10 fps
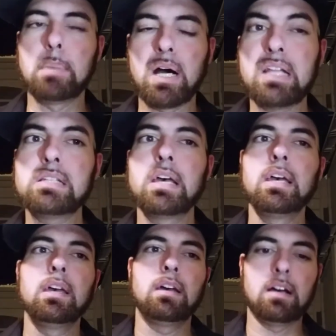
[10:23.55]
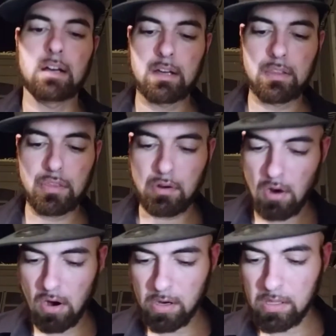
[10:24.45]
But there
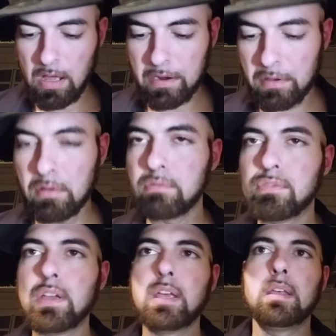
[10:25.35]
are a lot of